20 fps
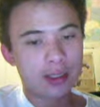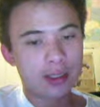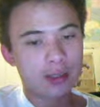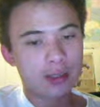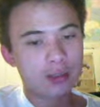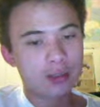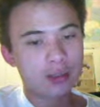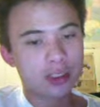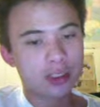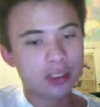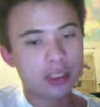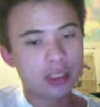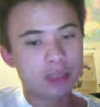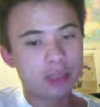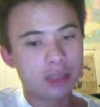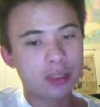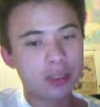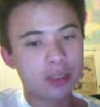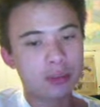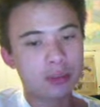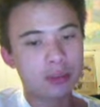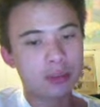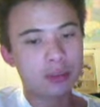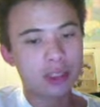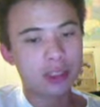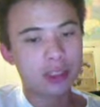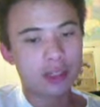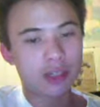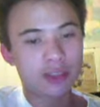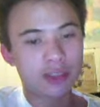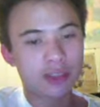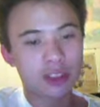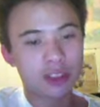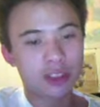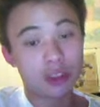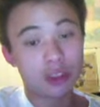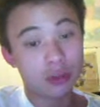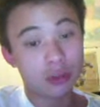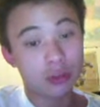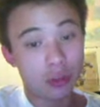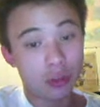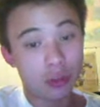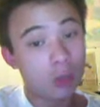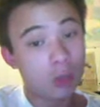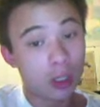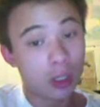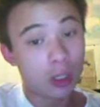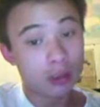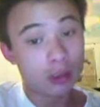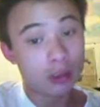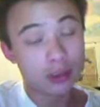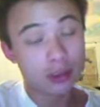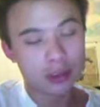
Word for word: It was just like Pittsburgh's offense could do no wrong.